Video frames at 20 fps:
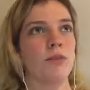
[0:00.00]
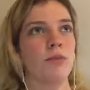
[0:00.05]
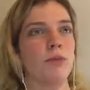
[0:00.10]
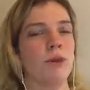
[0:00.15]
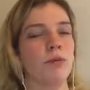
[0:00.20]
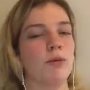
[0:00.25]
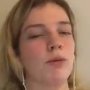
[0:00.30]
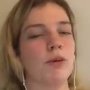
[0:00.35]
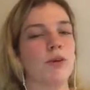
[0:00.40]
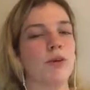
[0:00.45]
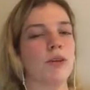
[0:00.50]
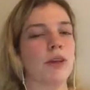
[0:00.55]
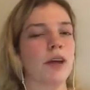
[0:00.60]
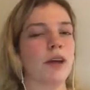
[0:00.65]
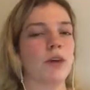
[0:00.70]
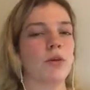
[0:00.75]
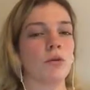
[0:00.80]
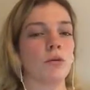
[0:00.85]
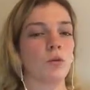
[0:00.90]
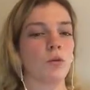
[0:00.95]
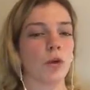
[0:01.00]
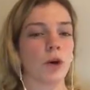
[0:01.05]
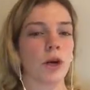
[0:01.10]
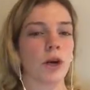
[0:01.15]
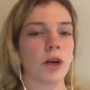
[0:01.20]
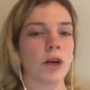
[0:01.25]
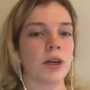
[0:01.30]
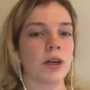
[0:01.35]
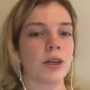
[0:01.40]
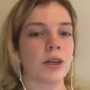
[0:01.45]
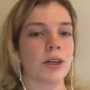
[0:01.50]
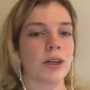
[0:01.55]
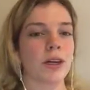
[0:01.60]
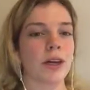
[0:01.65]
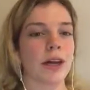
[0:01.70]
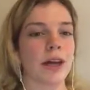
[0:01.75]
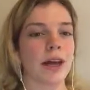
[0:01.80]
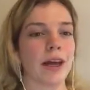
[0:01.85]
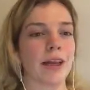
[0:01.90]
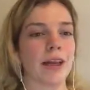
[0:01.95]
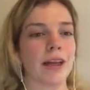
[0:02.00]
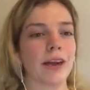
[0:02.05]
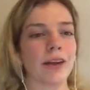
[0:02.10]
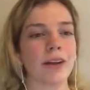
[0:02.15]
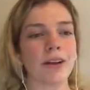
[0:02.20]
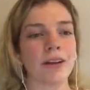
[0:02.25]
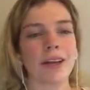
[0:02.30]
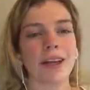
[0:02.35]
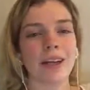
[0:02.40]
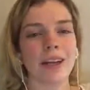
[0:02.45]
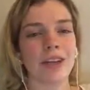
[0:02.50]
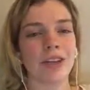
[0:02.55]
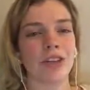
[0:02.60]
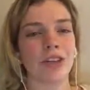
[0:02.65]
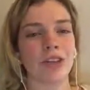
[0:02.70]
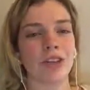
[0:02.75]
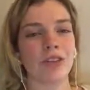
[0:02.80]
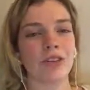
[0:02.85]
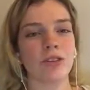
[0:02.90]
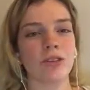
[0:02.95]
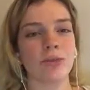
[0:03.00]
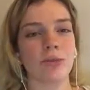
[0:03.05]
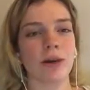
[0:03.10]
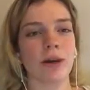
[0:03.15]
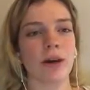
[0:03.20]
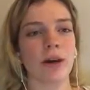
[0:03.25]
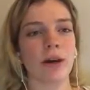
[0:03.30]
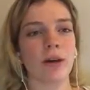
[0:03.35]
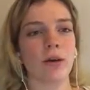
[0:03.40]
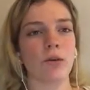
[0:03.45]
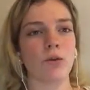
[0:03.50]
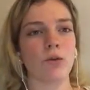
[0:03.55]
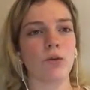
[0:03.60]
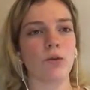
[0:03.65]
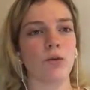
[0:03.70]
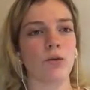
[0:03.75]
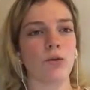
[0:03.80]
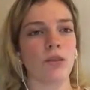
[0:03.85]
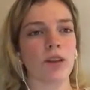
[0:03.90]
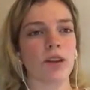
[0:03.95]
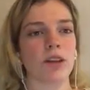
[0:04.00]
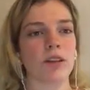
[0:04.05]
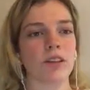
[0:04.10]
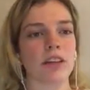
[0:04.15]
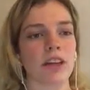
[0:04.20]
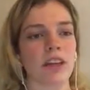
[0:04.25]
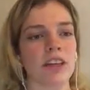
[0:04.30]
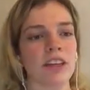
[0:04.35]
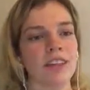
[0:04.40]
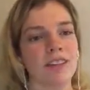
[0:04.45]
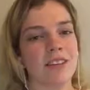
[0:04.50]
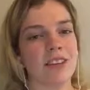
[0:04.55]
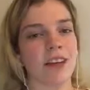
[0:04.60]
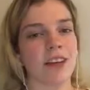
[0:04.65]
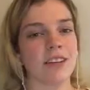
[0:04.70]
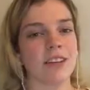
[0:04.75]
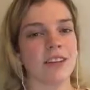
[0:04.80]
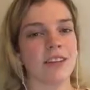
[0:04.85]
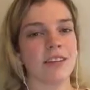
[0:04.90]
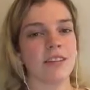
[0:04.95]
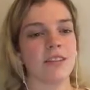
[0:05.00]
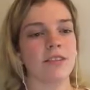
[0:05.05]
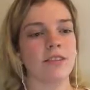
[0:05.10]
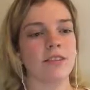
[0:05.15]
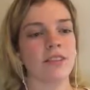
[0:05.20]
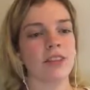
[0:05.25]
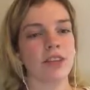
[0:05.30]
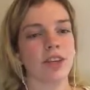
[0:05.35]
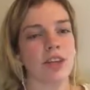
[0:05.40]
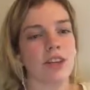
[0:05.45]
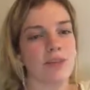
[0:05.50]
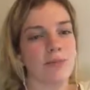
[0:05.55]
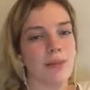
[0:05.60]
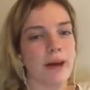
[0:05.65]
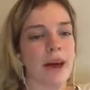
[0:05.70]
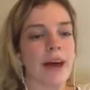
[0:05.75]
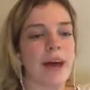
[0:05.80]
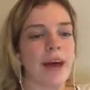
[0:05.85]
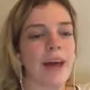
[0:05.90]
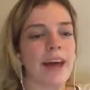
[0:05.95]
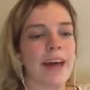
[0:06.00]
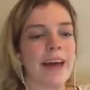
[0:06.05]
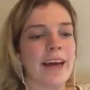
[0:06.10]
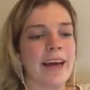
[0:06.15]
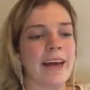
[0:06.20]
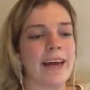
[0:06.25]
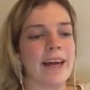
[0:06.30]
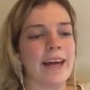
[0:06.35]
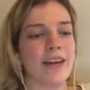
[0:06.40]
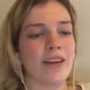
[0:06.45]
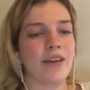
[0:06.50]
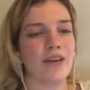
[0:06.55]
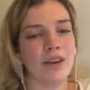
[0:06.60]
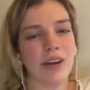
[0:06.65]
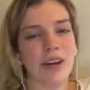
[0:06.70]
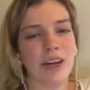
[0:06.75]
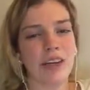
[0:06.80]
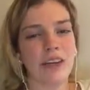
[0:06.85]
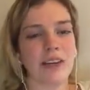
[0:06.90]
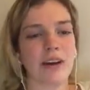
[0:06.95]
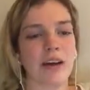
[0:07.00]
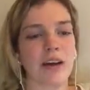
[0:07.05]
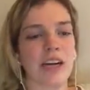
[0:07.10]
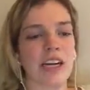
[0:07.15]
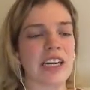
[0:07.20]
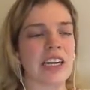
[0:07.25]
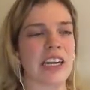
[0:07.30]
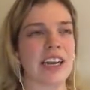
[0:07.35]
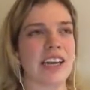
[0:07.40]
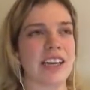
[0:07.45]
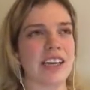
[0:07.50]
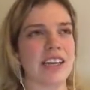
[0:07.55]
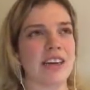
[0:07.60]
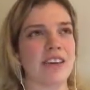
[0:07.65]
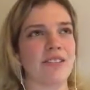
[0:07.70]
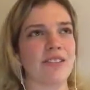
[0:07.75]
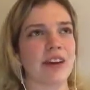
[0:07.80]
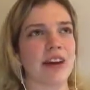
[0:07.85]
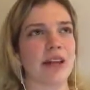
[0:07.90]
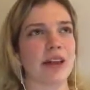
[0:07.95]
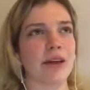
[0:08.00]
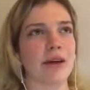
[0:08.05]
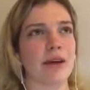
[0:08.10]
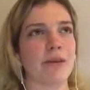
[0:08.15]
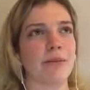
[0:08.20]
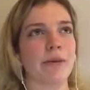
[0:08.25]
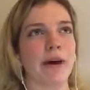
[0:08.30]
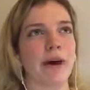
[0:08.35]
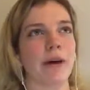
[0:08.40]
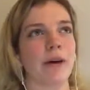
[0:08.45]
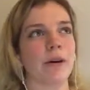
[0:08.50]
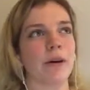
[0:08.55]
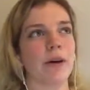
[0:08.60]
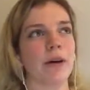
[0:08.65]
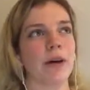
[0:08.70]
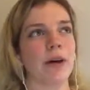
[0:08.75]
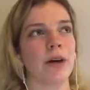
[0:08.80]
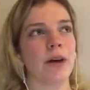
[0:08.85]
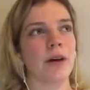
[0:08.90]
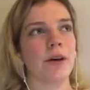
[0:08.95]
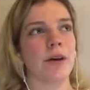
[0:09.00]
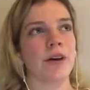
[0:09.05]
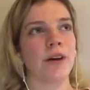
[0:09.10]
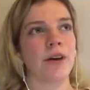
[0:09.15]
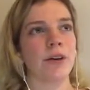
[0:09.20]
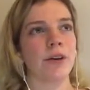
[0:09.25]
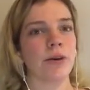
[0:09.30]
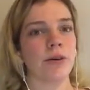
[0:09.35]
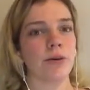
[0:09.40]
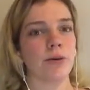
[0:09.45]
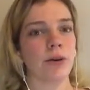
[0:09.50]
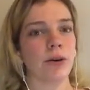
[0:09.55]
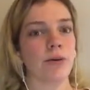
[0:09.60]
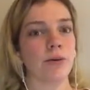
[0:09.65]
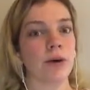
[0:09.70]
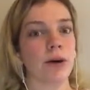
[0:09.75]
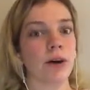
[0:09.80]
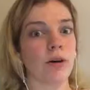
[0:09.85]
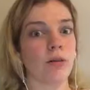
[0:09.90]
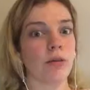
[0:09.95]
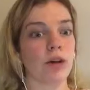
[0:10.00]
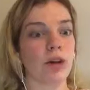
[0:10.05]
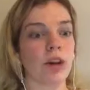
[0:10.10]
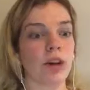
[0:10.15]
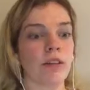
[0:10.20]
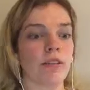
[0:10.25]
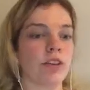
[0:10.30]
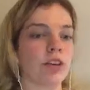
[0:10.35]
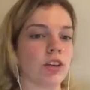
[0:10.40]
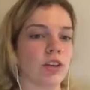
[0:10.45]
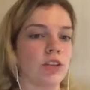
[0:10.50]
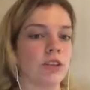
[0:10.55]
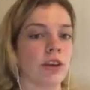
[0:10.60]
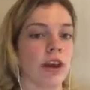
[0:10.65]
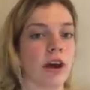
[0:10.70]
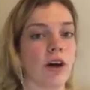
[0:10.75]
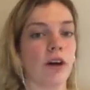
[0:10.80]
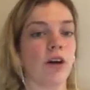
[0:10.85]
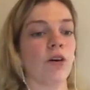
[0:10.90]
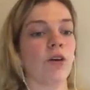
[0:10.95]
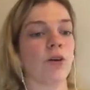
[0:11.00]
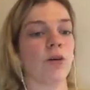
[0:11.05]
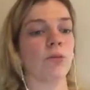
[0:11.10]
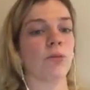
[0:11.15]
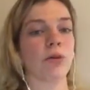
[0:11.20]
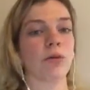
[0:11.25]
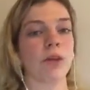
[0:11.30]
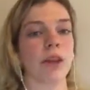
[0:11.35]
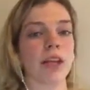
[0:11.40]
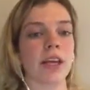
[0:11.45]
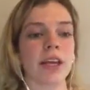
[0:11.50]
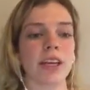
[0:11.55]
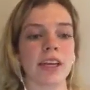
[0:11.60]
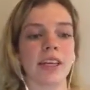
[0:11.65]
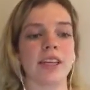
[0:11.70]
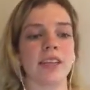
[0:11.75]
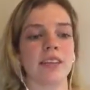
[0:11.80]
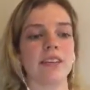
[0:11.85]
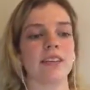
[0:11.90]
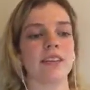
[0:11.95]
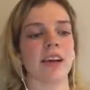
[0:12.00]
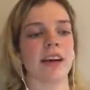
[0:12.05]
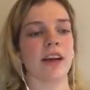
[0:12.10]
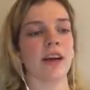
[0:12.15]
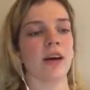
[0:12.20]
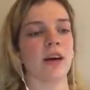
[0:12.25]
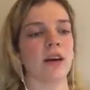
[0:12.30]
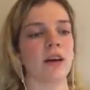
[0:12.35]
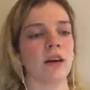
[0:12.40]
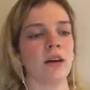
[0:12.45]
people don't like work and they don't like issues, but when there's like an incentive such as pay, you get it done. And then when I thought about, oh, what about when you have issues at home or with kids? Like,